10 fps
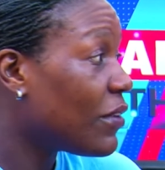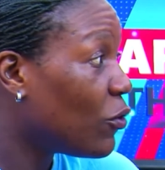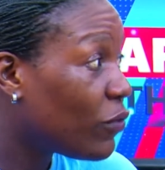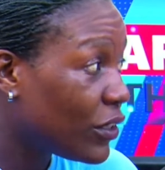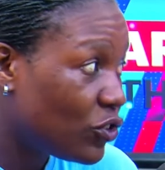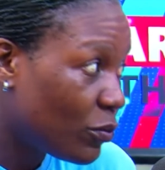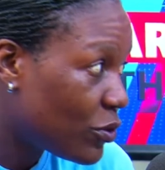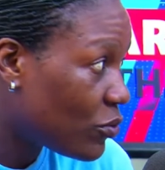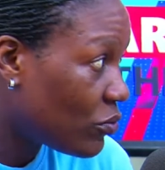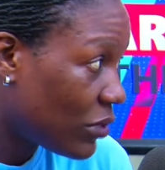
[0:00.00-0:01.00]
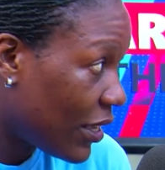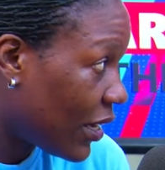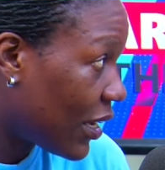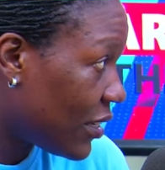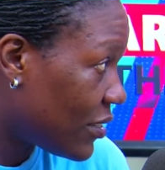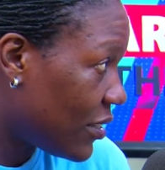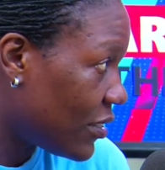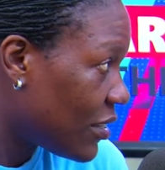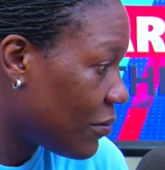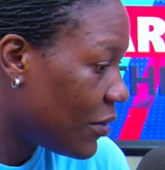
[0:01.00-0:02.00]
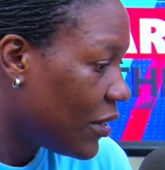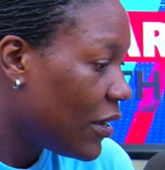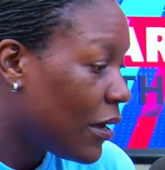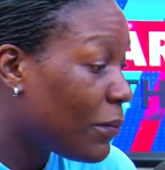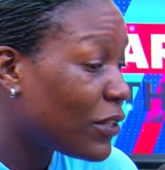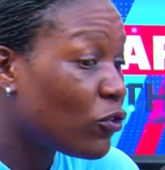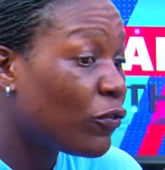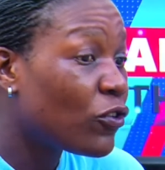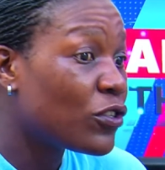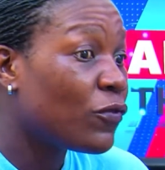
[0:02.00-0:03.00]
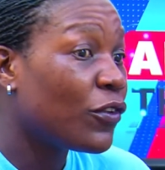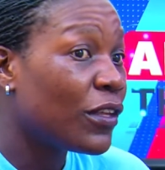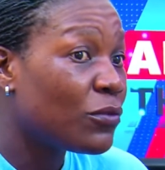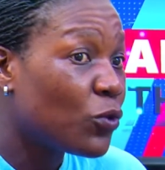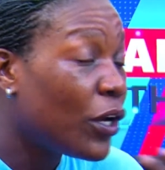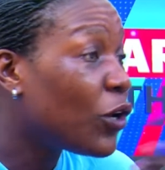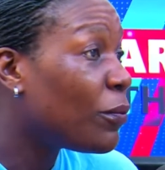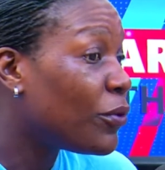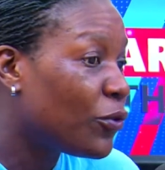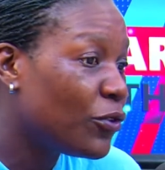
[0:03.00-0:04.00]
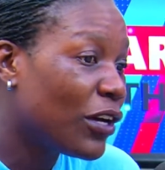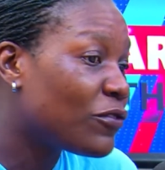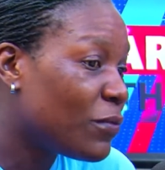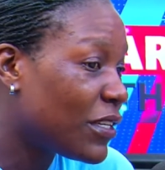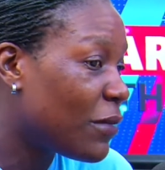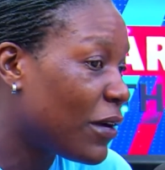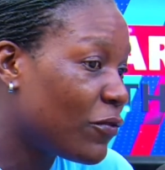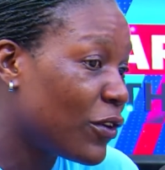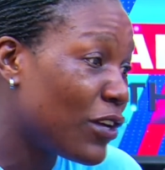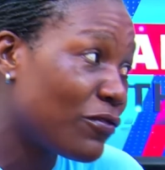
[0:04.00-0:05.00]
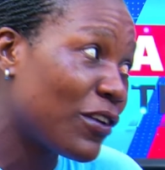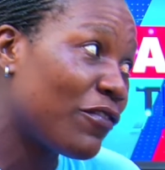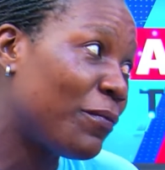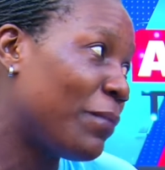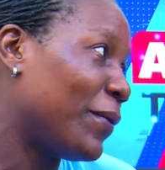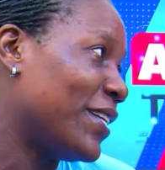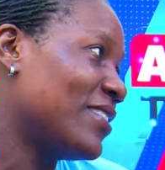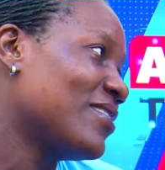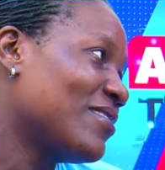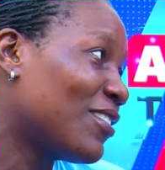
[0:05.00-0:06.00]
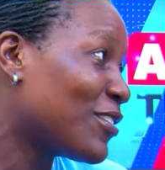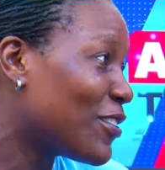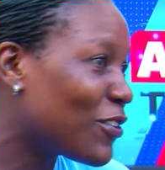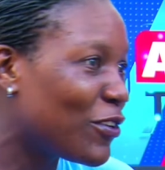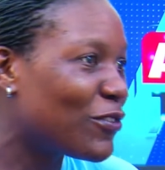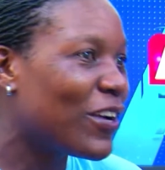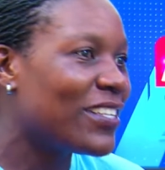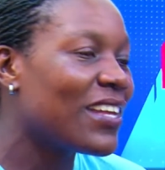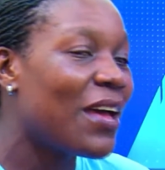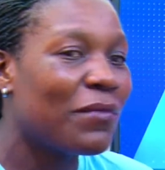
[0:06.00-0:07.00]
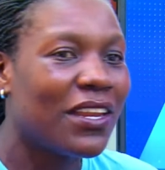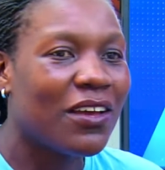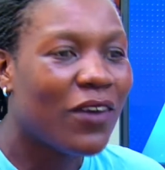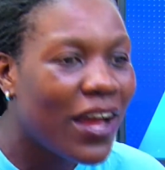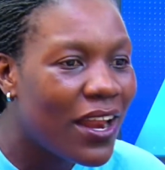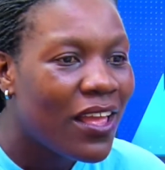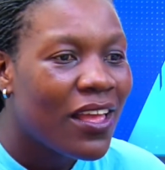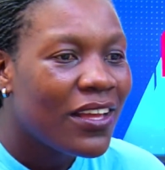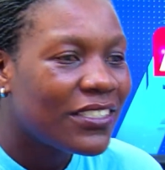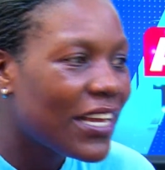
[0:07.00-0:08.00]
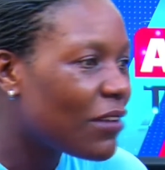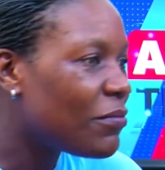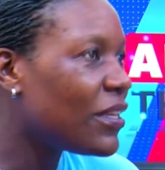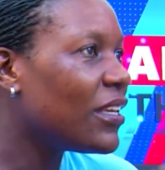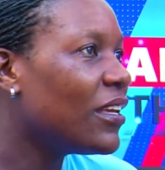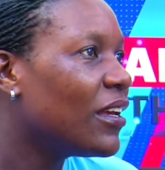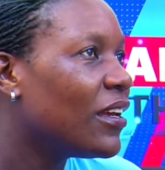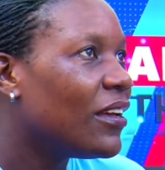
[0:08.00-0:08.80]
even offer jobs to the young girls in the team. But of course, for them to help you, you have to meet them halfway. You have to have papers because you're not going to go and say, I'm in A1, take me